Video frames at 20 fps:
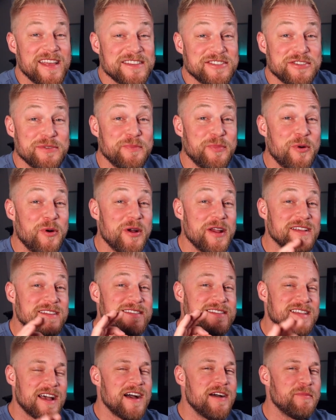It's your boy,
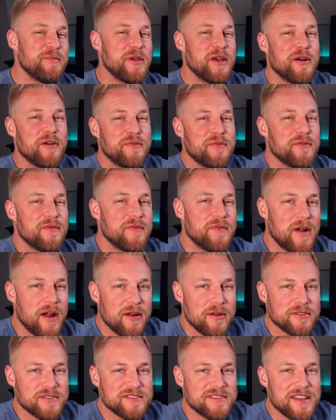Tom Bell from
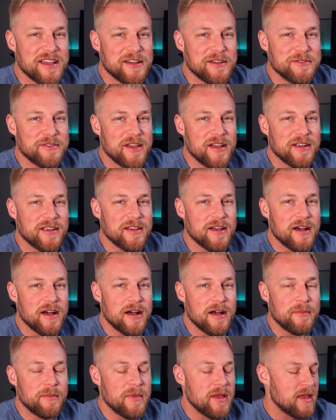
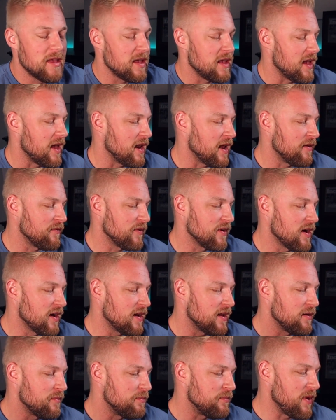Viralstyle.com, and I've got
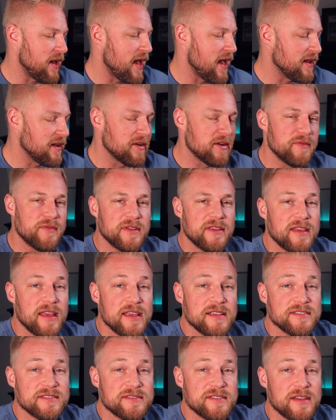a banger of a
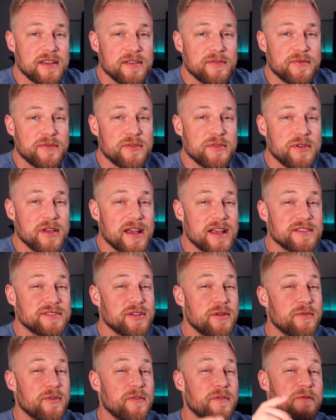case study for you guys.
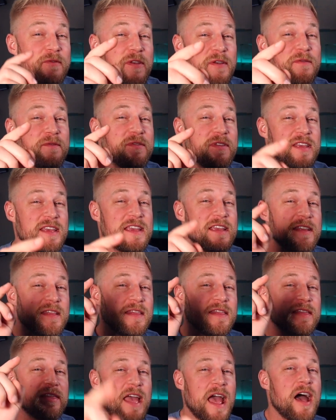Over
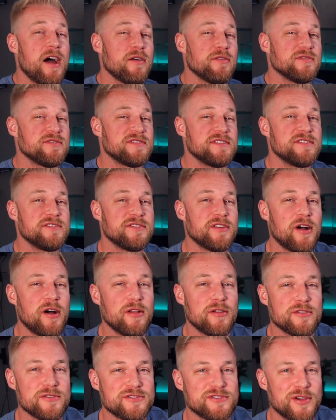
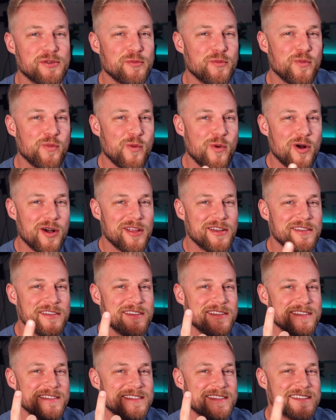$15,000 on one
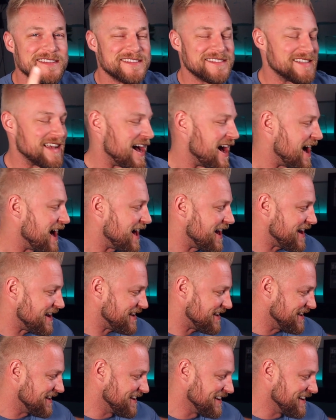design.